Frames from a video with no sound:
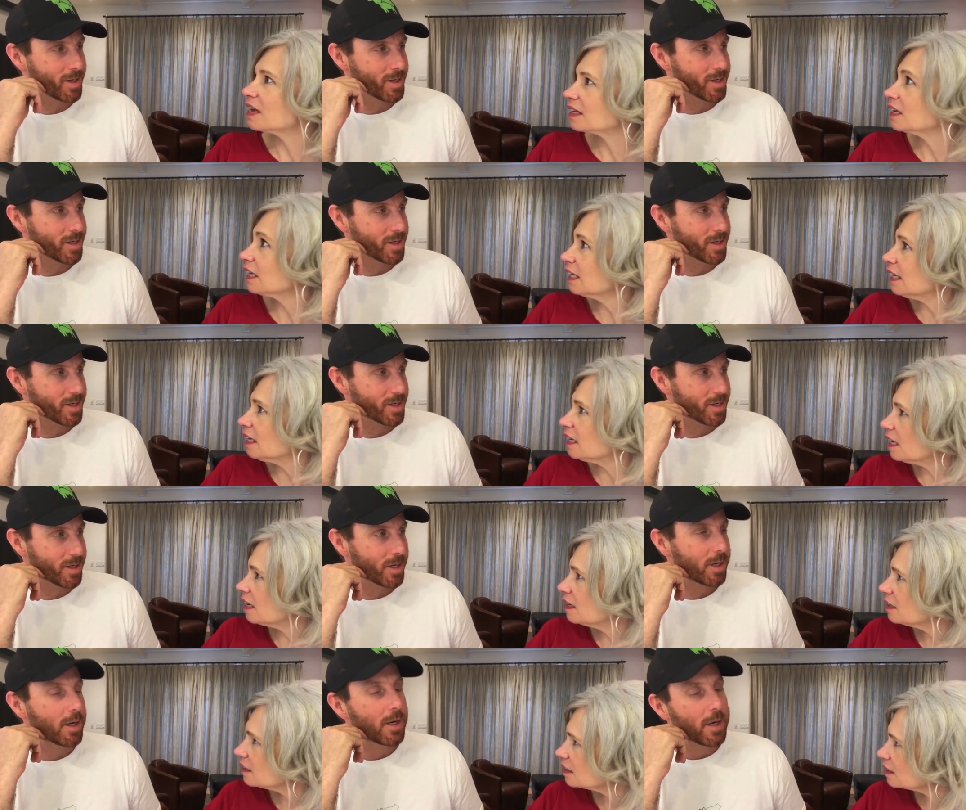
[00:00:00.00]
Speaker 1: Technically,
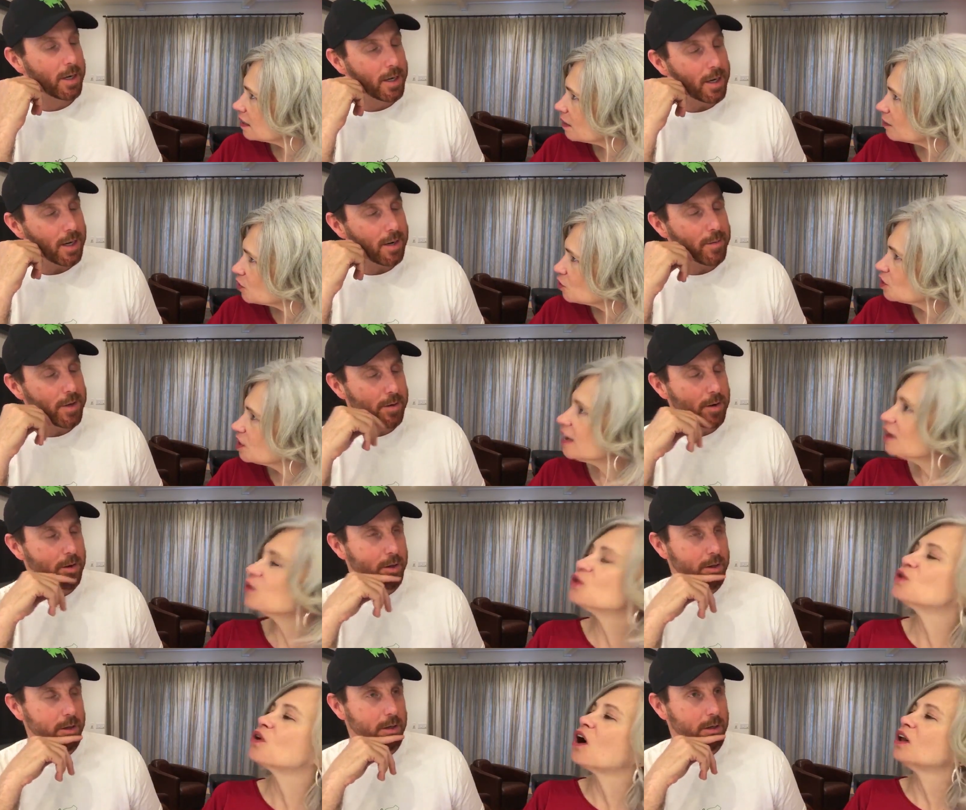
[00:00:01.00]
it is. Is that yeah, what you're I mean,
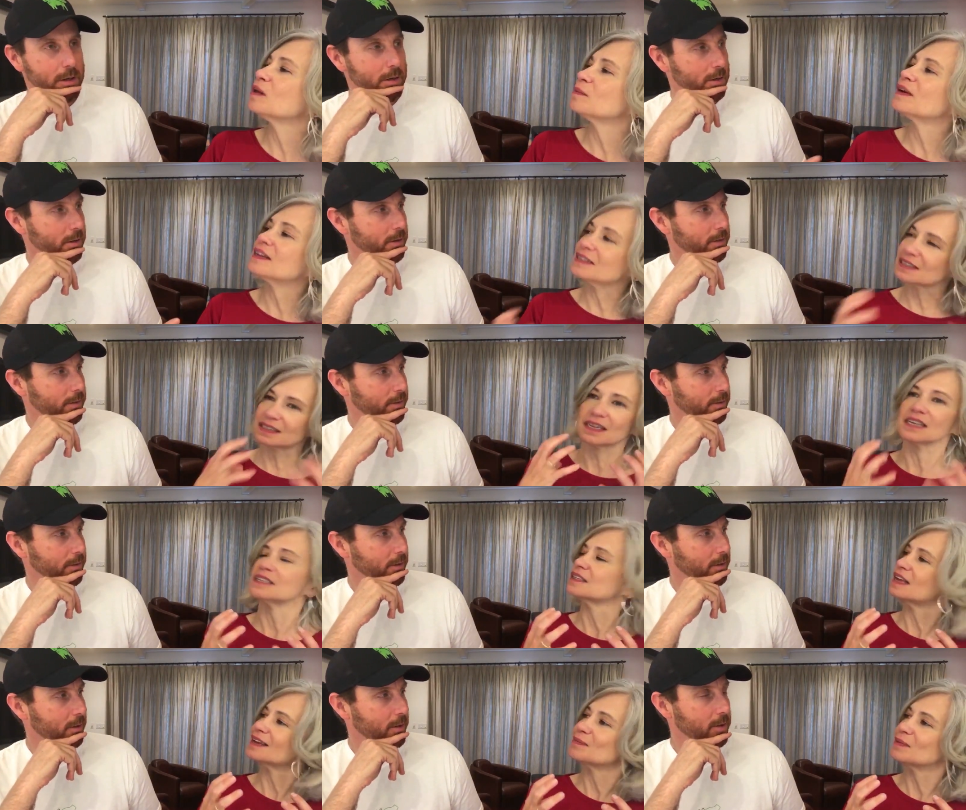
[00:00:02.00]
saying, or the, you call it because it
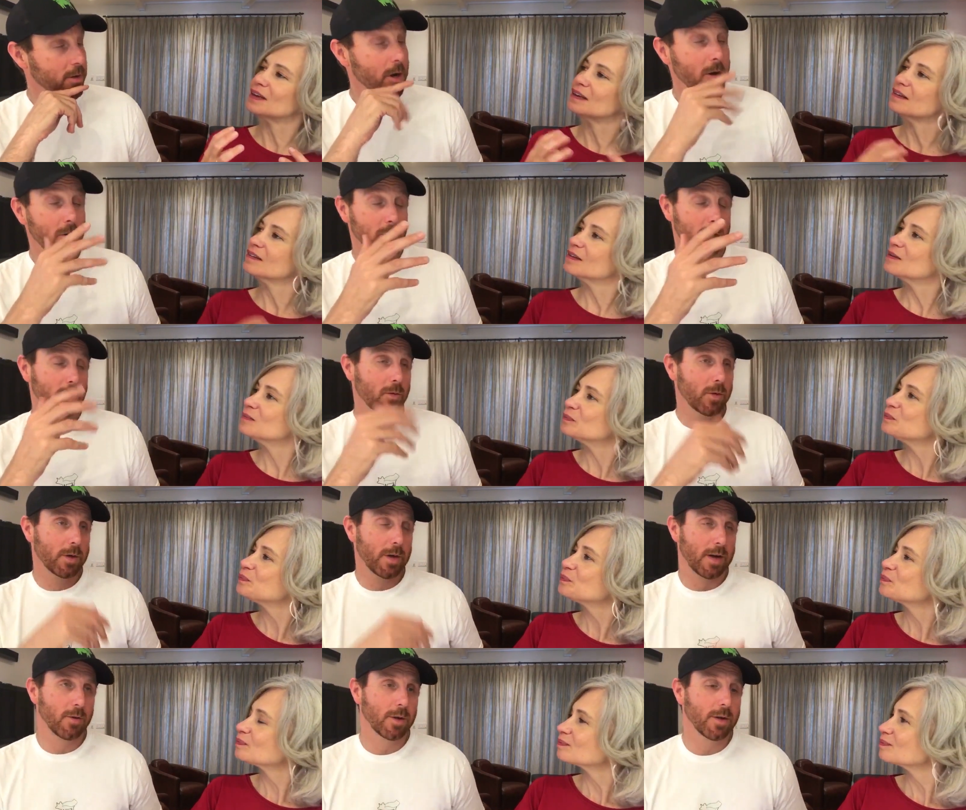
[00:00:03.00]
tastes like
Speaker 2: meat? No,
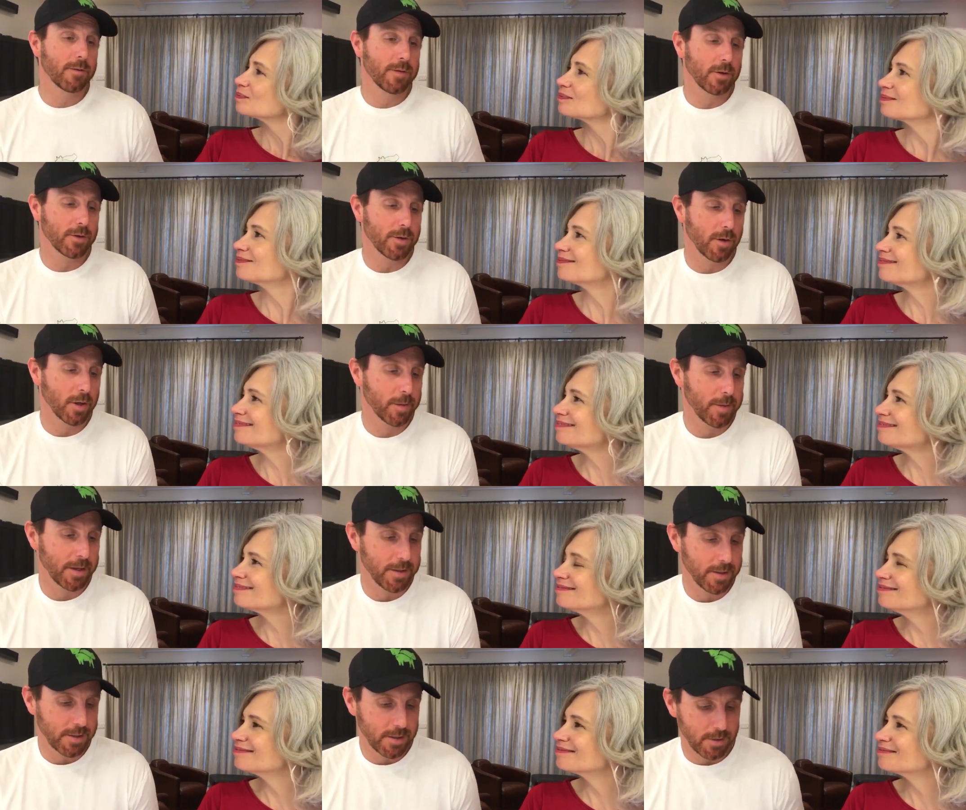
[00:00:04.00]
no. I really feel strongly
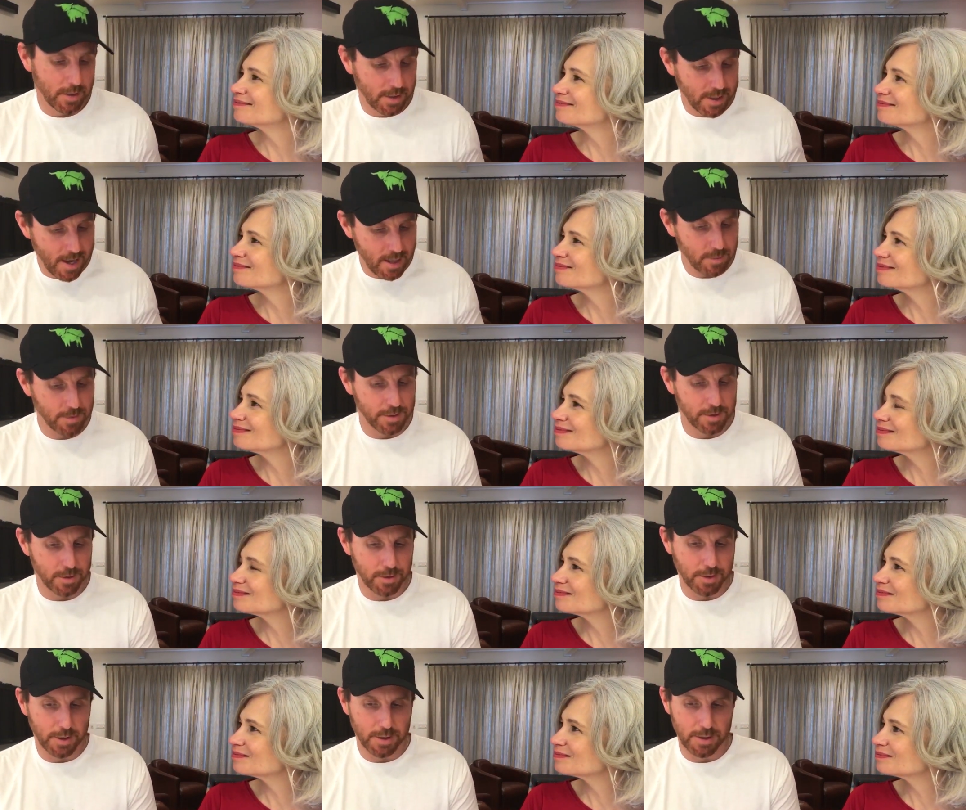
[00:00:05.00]
about this. So the Cattlemen
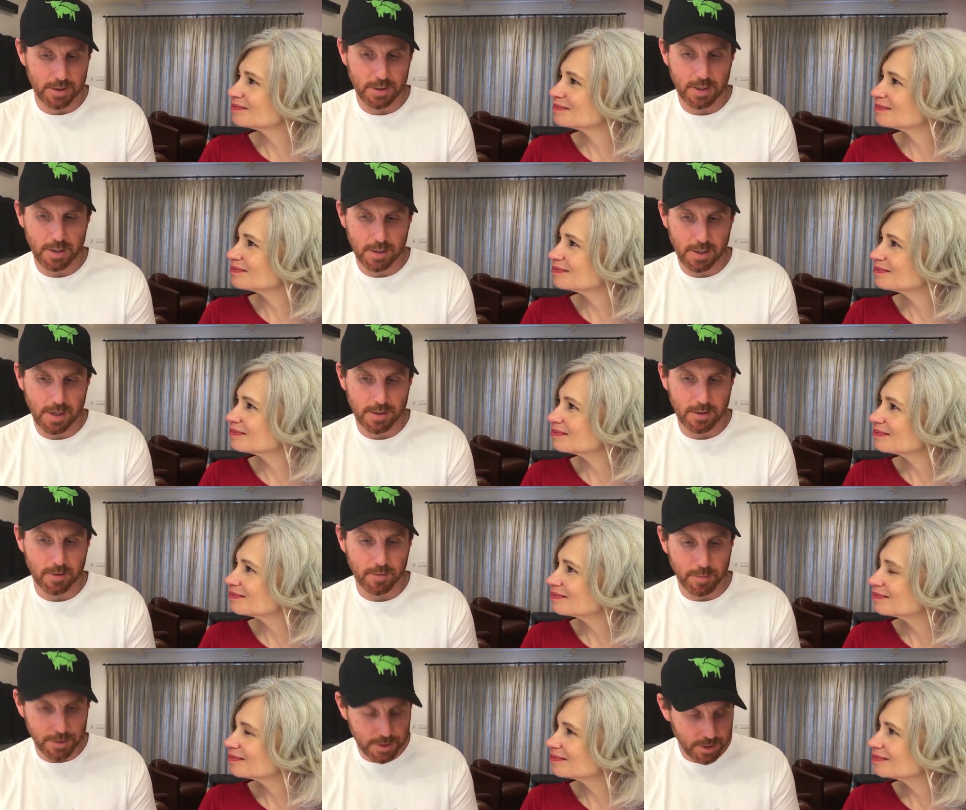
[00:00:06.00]
Association has, uh, a
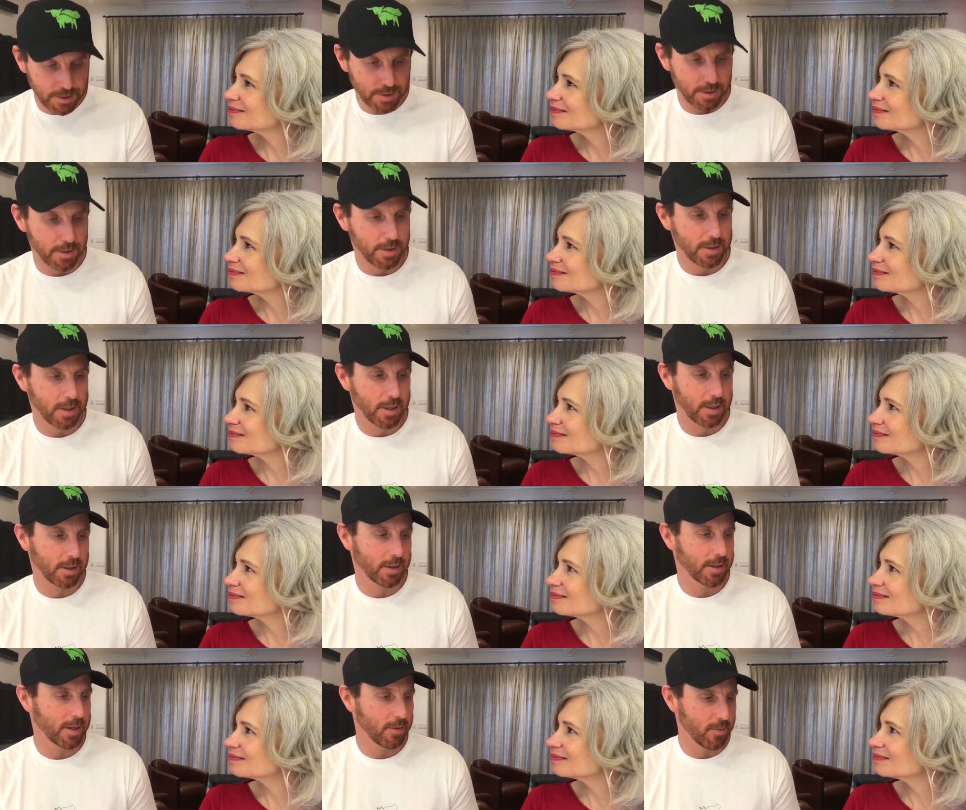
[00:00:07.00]
sort of petitioned
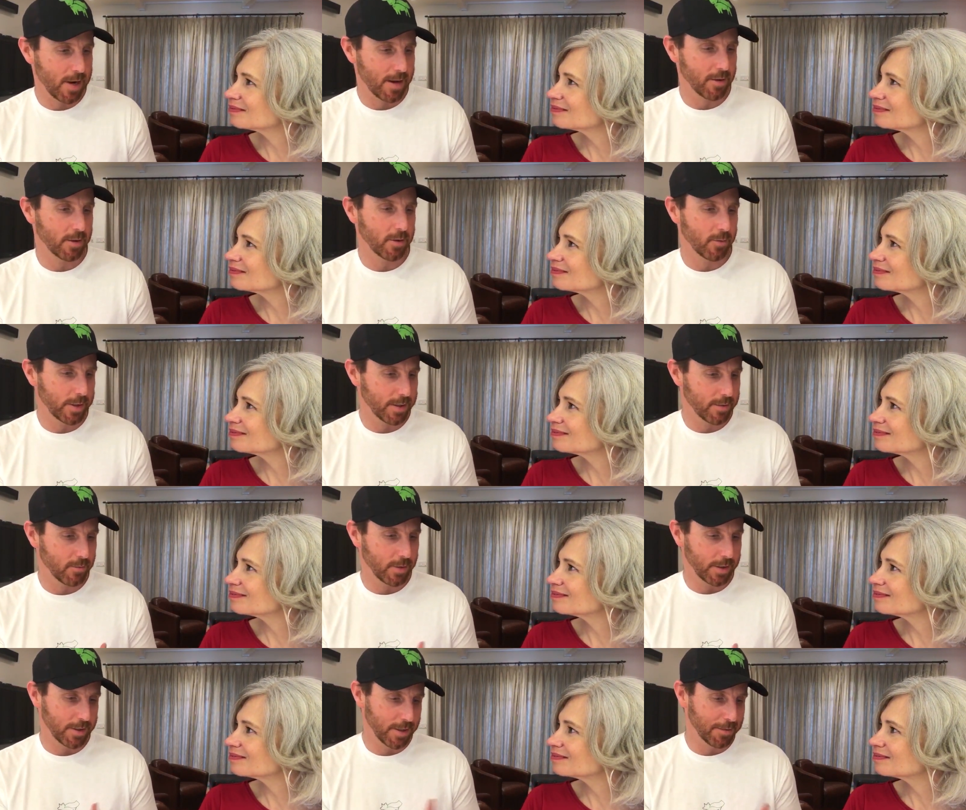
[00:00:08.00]
saying that they'd rather that we,
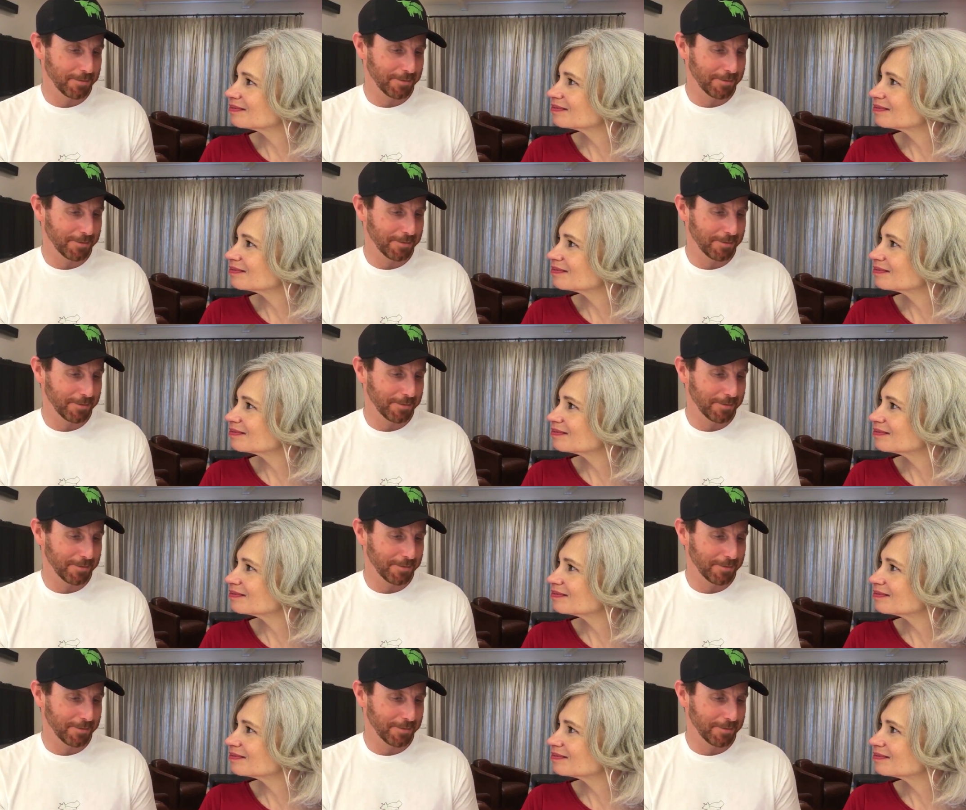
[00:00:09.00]
we